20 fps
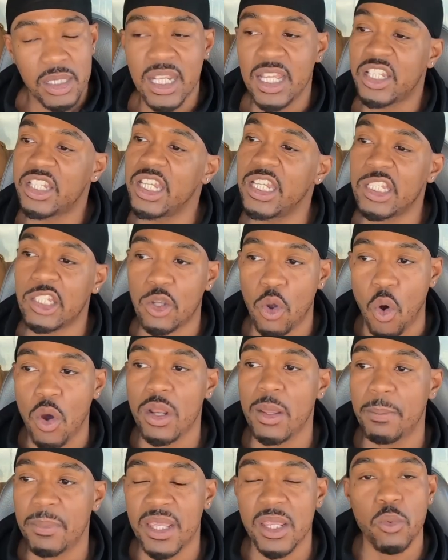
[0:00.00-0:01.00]
then she's
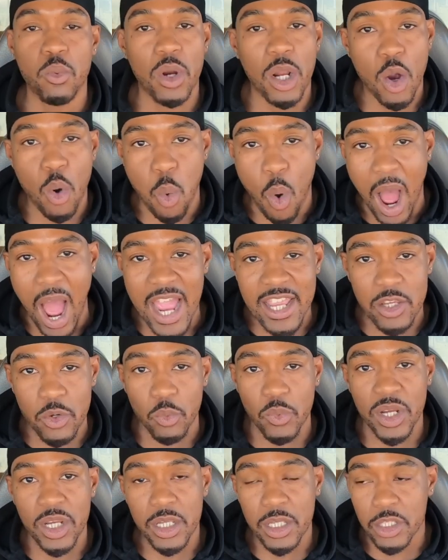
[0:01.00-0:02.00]
going to be
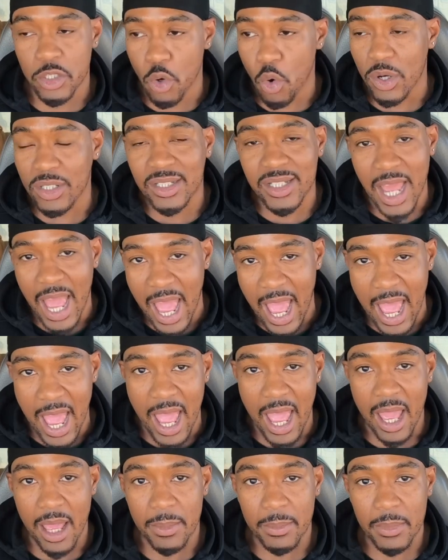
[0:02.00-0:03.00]
requiring your
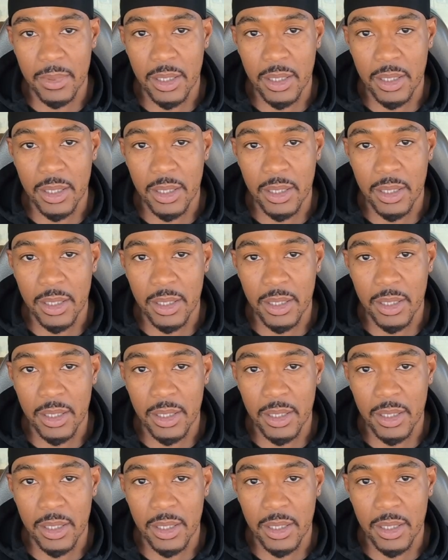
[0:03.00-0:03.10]
time